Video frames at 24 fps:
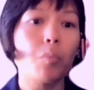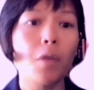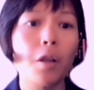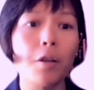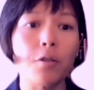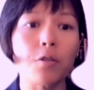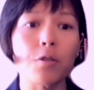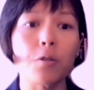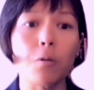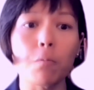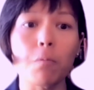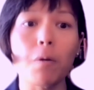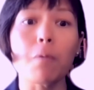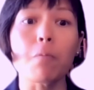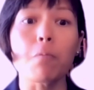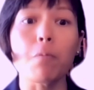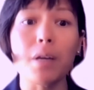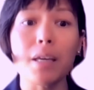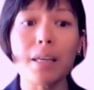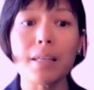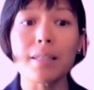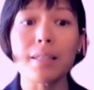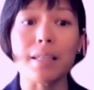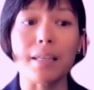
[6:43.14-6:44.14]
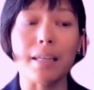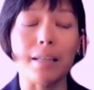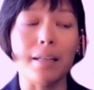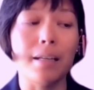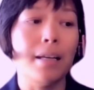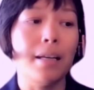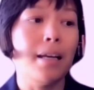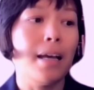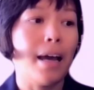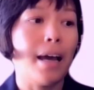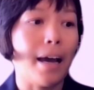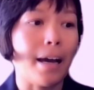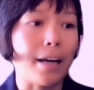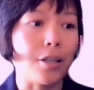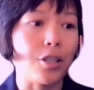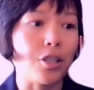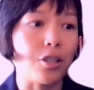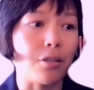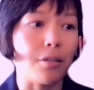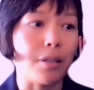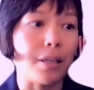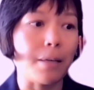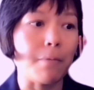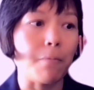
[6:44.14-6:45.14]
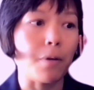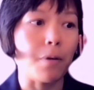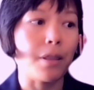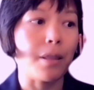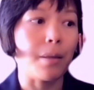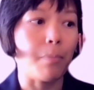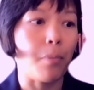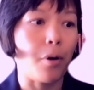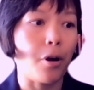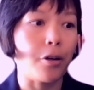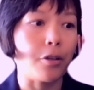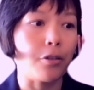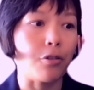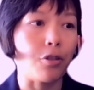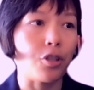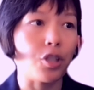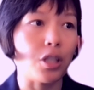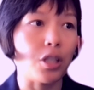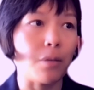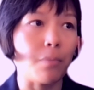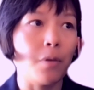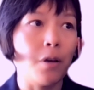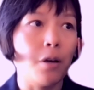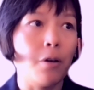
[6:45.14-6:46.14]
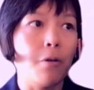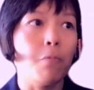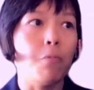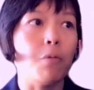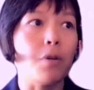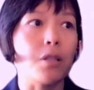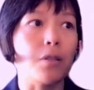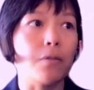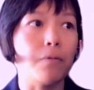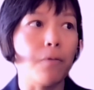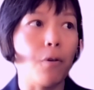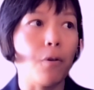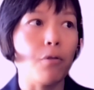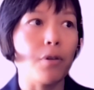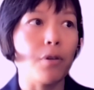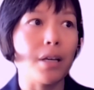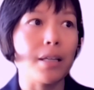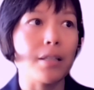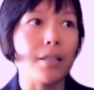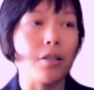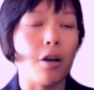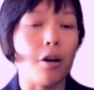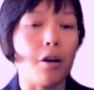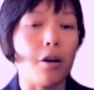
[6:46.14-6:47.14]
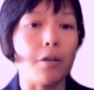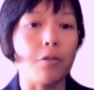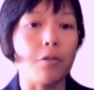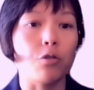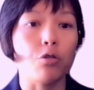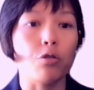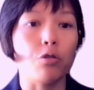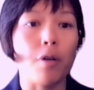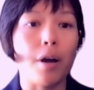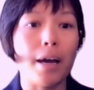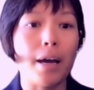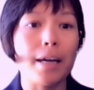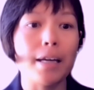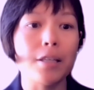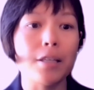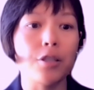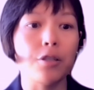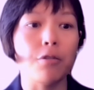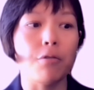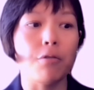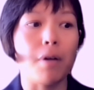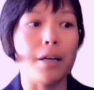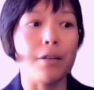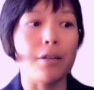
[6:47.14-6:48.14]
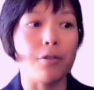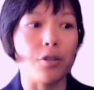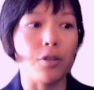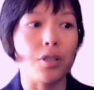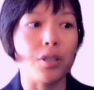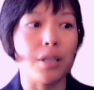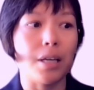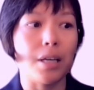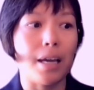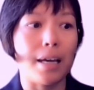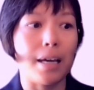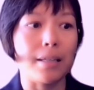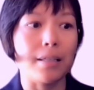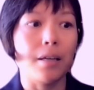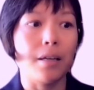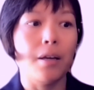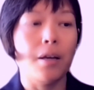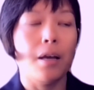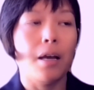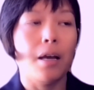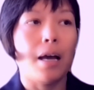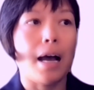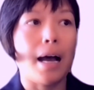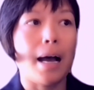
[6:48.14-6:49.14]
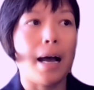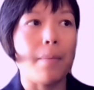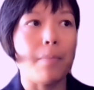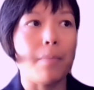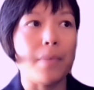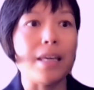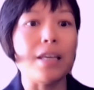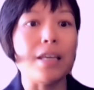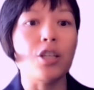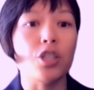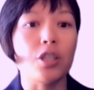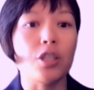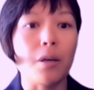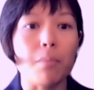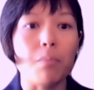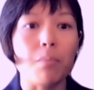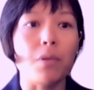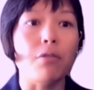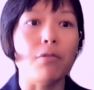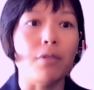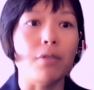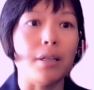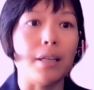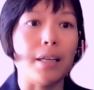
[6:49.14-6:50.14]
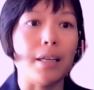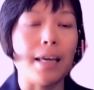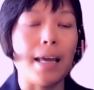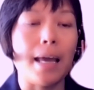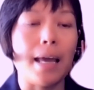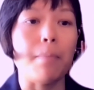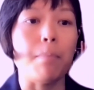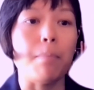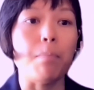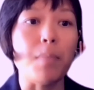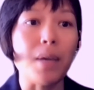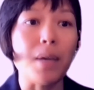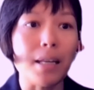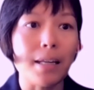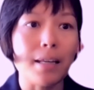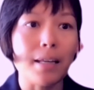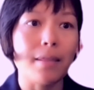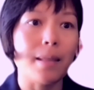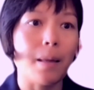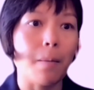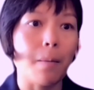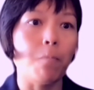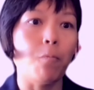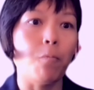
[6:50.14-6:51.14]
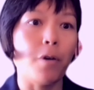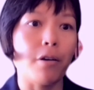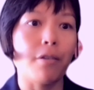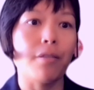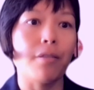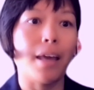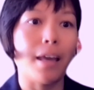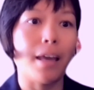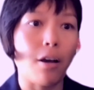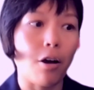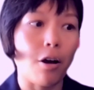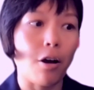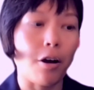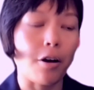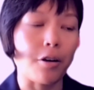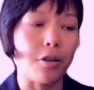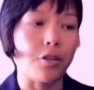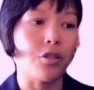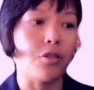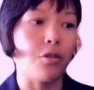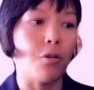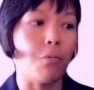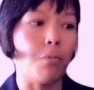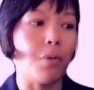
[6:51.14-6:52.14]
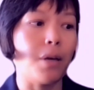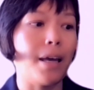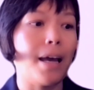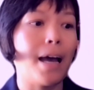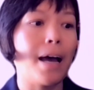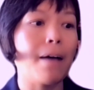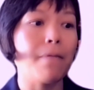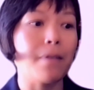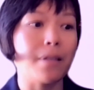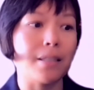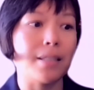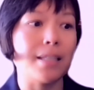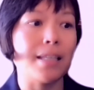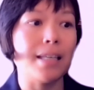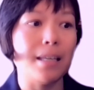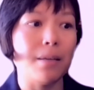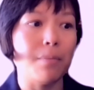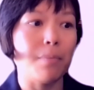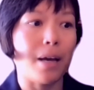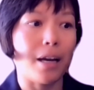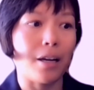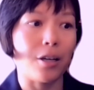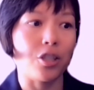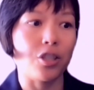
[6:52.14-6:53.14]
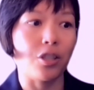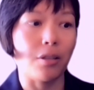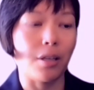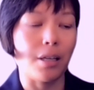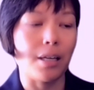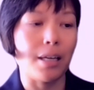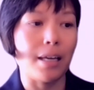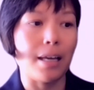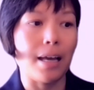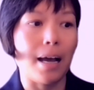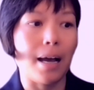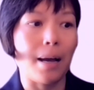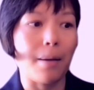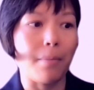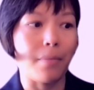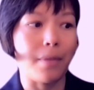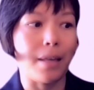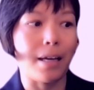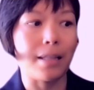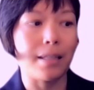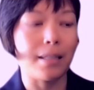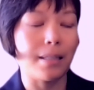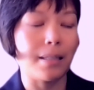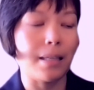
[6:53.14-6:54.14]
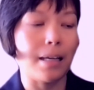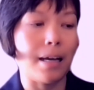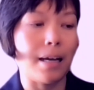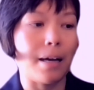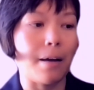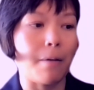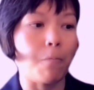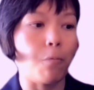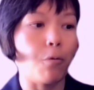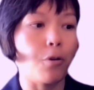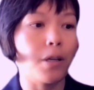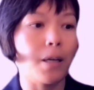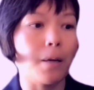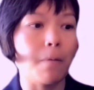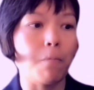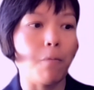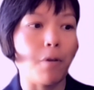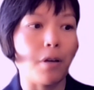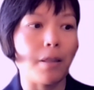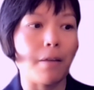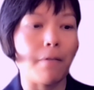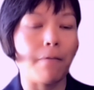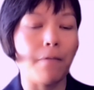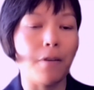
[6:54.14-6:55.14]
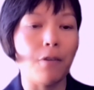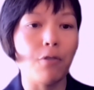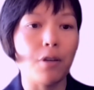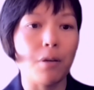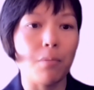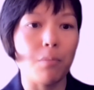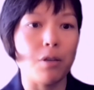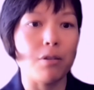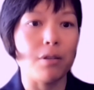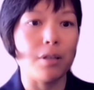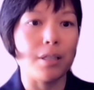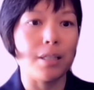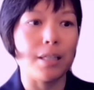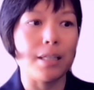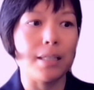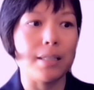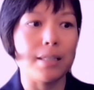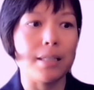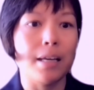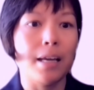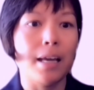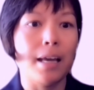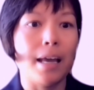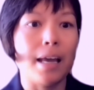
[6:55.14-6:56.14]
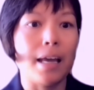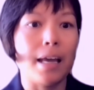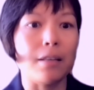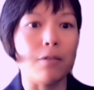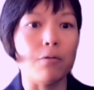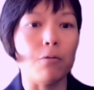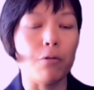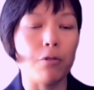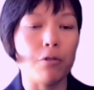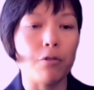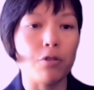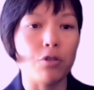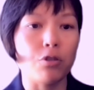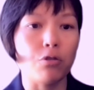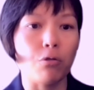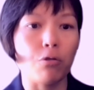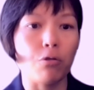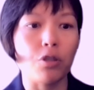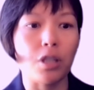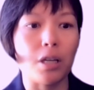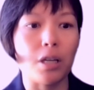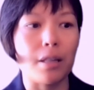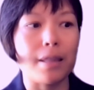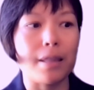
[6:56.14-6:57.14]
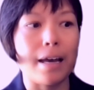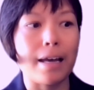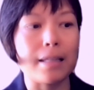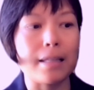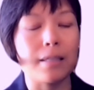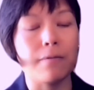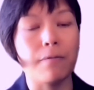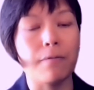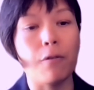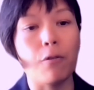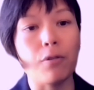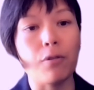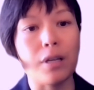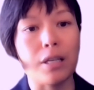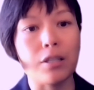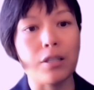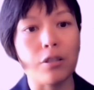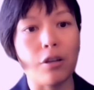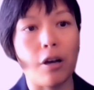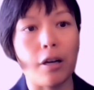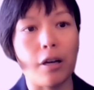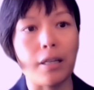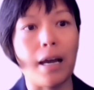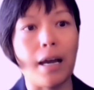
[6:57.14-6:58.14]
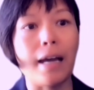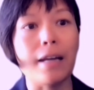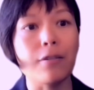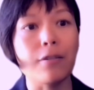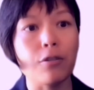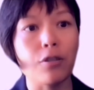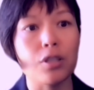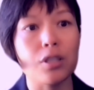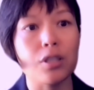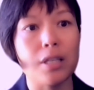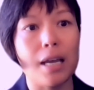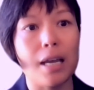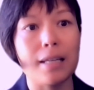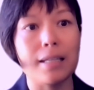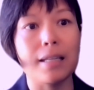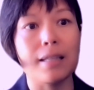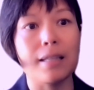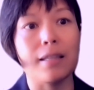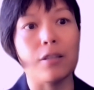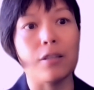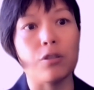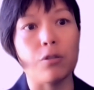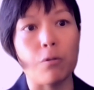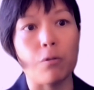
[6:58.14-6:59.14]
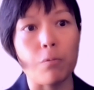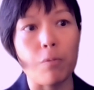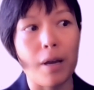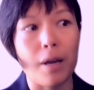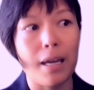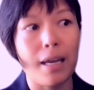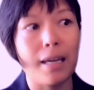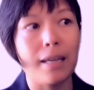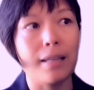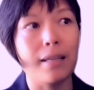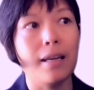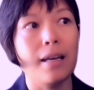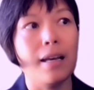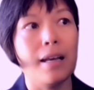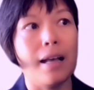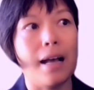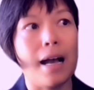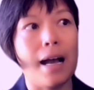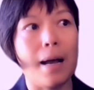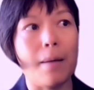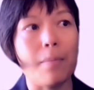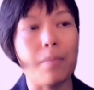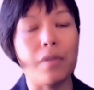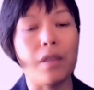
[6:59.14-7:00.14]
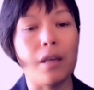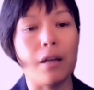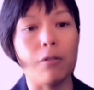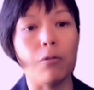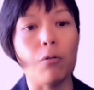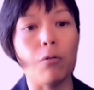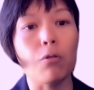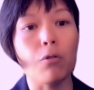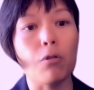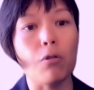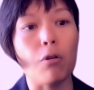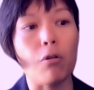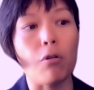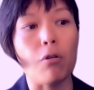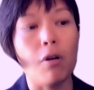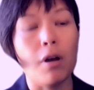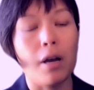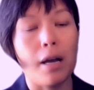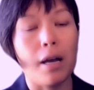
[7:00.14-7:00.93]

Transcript: So what we did actually with the partnership was focus on trying to understand each community and meeting them where they are. So we have a team actually that's working with a few communities in northern Georgia that's focused on understanding the terrain, the local